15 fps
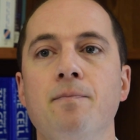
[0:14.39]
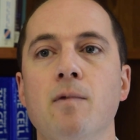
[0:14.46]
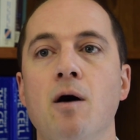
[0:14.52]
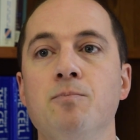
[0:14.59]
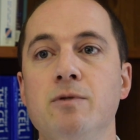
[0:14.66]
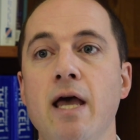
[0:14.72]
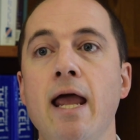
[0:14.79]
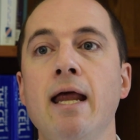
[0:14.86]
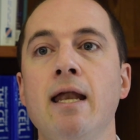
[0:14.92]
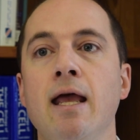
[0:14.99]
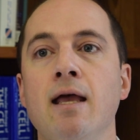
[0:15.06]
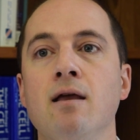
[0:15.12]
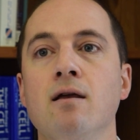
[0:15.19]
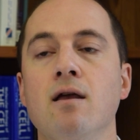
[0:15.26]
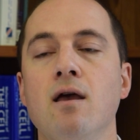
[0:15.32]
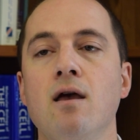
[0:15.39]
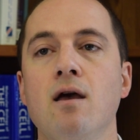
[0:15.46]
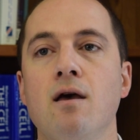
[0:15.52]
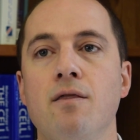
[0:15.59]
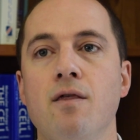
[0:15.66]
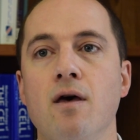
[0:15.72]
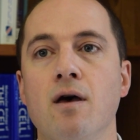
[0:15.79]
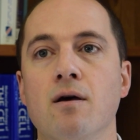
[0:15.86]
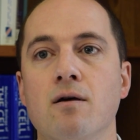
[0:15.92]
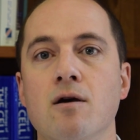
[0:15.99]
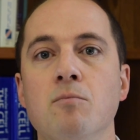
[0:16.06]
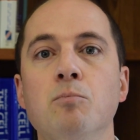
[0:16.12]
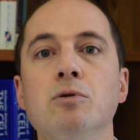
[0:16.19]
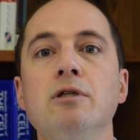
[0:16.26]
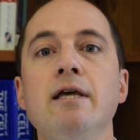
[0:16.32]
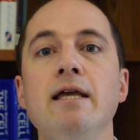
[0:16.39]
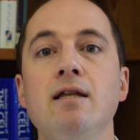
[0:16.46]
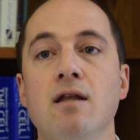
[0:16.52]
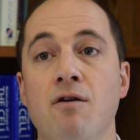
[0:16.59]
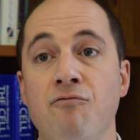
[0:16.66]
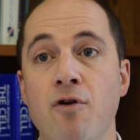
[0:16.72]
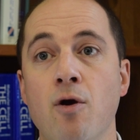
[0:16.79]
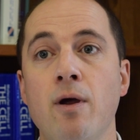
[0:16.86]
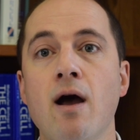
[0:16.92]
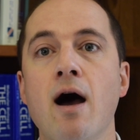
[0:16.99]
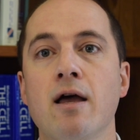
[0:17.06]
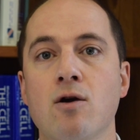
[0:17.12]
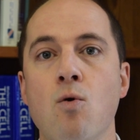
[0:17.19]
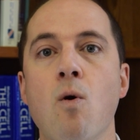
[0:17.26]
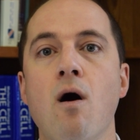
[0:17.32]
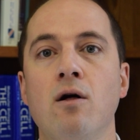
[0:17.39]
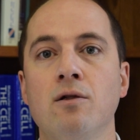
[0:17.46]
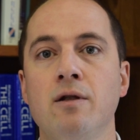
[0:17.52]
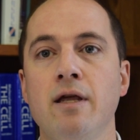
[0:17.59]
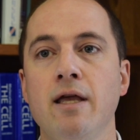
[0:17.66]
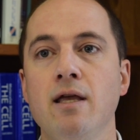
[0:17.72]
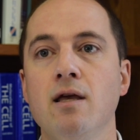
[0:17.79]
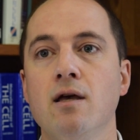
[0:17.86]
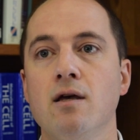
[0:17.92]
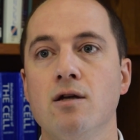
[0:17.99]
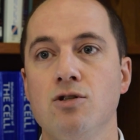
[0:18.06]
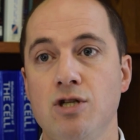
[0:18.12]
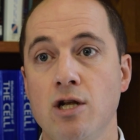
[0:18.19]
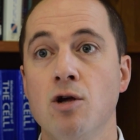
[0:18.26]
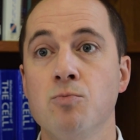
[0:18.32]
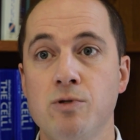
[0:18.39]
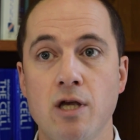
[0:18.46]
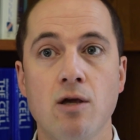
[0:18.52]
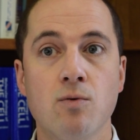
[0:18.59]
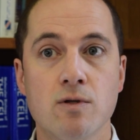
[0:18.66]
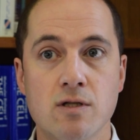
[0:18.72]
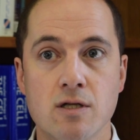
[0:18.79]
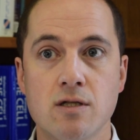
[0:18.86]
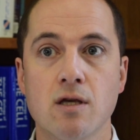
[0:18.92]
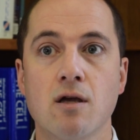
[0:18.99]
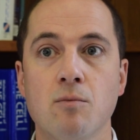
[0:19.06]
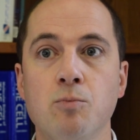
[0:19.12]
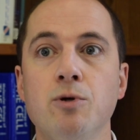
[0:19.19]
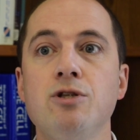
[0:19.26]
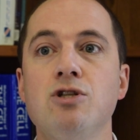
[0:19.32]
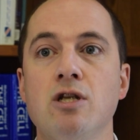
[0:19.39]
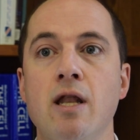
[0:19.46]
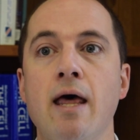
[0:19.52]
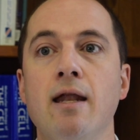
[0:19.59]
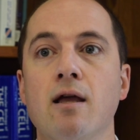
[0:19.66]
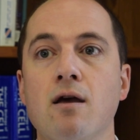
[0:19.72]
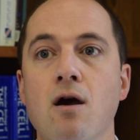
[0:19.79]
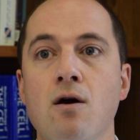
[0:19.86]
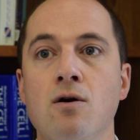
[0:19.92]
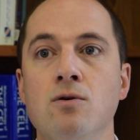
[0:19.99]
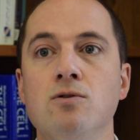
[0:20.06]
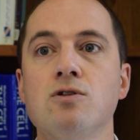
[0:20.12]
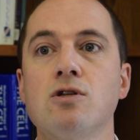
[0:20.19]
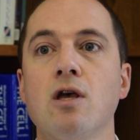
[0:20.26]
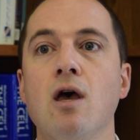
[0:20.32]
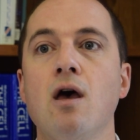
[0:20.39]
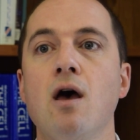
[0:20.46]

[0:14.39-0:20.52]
obtaining the complete and very high quality genome sequences, the complete genetic codes